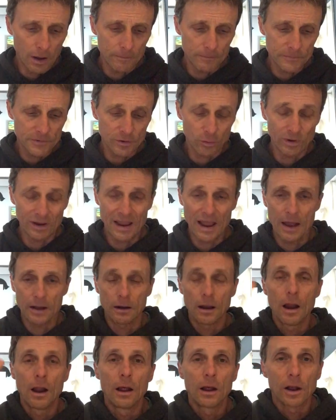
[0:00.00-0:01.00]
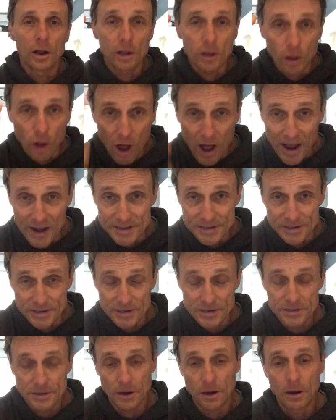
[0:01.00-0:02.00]
So again,
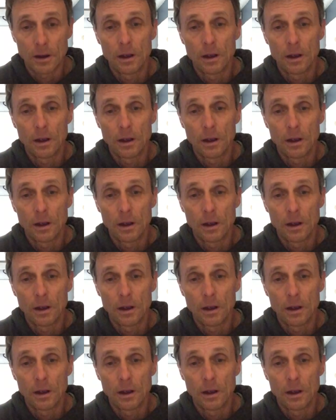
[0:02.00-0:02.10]
clauses,